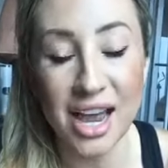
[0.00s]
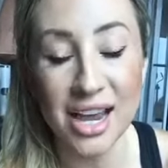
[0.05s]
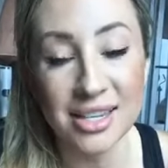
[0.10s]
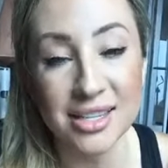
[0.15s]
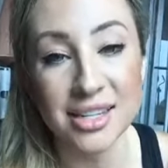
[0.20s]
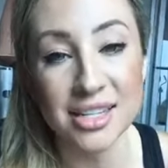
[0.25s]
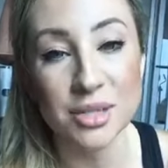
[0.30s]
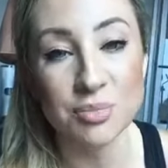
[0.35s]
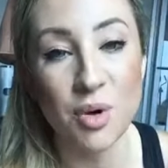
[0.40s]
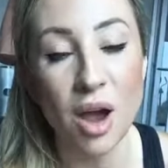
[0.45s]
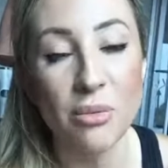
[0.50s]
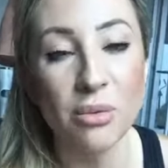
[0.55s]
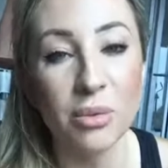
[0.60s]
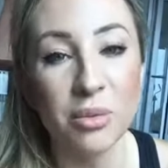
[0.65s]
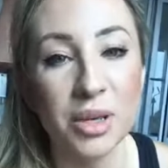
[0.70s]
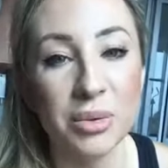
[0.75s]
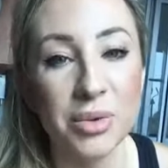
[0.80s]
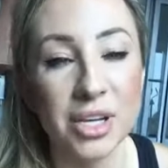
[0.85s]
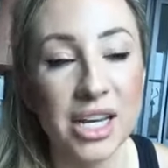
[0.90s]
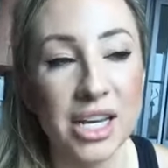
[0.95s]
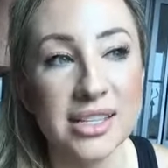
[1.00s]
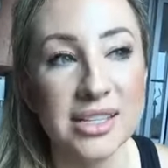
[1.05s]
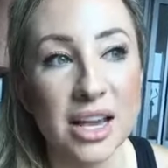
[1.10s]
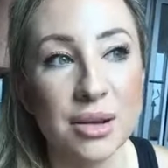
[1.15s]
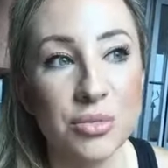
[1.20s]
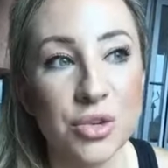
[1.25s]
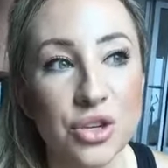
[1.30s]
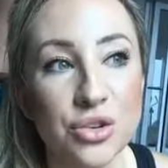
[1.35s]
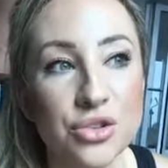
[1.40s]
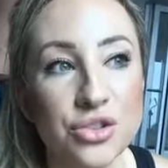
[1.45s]
and it's probably because I'm
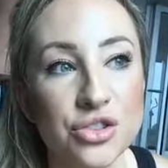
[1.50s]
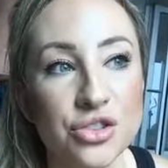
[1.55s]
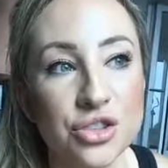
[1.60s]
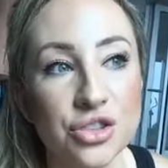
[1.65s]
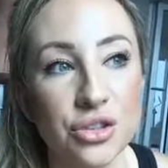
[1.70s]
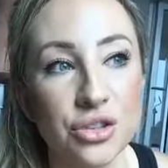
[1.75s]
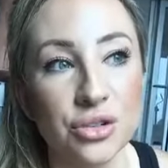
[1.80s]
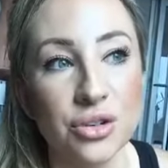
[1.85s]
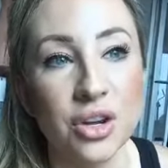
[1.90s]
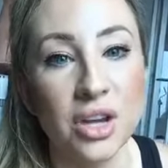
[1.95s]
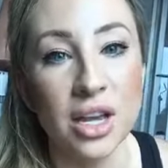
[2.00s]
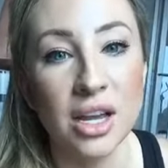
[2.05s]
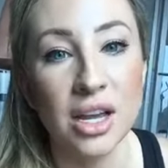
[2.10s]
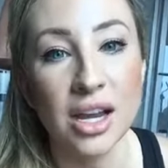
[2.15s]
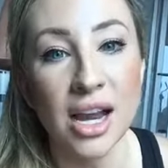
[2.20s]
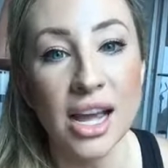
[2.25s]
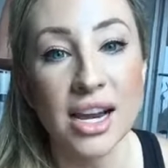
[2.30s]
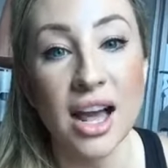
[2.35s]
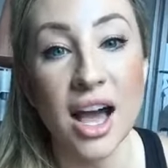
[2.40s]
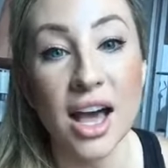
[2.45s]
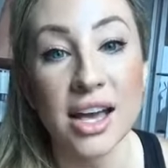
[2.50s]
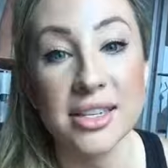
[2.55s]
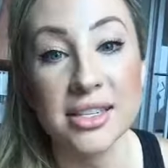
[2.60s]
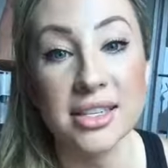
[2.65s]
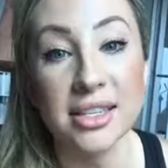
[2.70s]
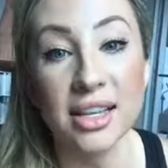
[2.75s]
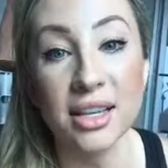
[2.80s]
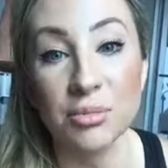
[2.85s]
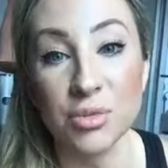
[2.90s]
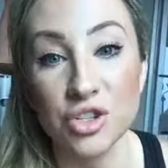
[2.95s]
used to kind of
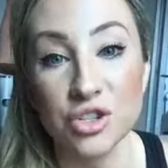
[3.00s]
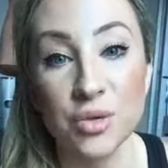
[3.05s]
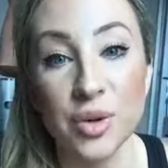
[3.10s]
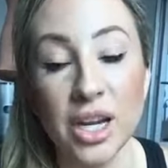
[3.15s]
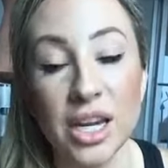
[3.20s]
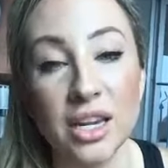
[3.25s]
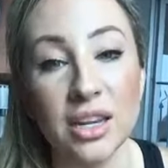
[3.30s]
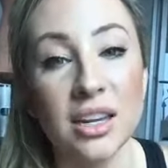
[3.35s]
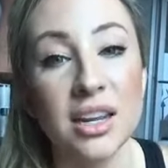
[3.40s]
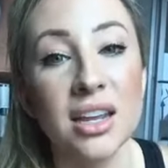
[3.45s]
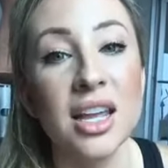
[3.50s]
hustling between